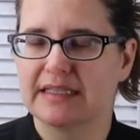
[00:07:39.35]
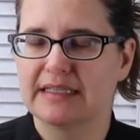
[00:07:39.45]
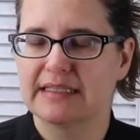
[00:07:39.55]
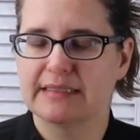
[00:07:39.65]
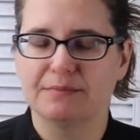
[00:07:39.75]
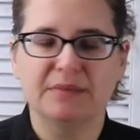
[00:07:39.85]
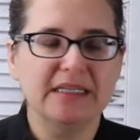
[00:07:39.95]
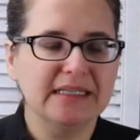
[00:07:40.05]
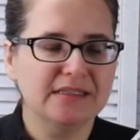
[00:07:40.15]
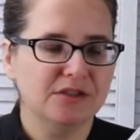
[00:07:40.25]
I think it's a
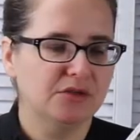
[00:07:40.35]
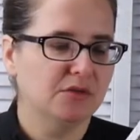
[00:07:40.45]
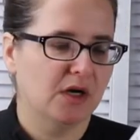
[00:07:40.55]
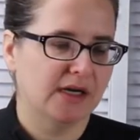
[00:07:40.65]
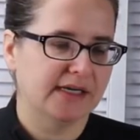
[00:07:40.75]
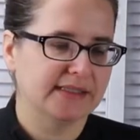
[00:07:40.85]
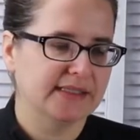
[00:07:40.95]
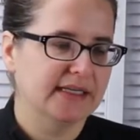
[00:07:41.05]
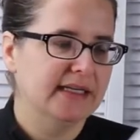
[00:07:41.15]
bit too hot.